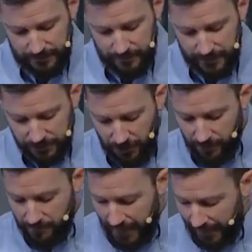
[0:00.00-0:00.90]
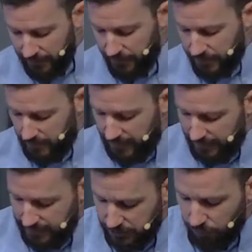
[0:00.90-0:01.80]
This all matters
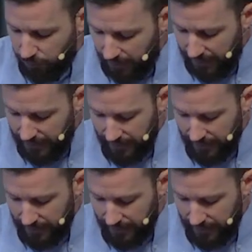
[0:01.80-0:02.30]
because it's a way